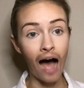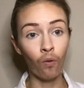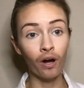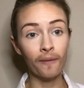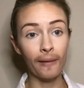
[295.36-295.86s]

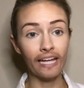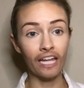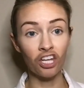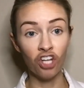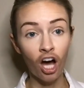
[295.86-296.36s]
I want to
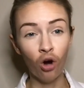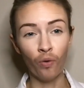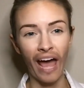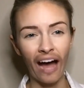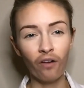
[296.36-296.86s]
make it
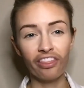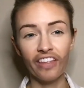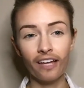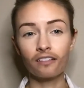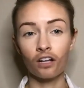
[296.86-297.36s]
known how
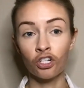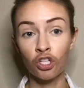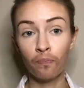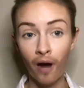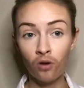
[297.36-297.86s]
things are
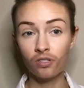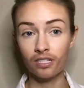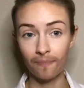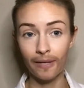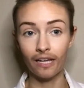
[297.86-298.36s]

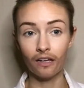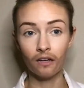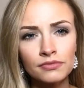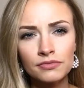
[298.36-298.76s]
supposed to be.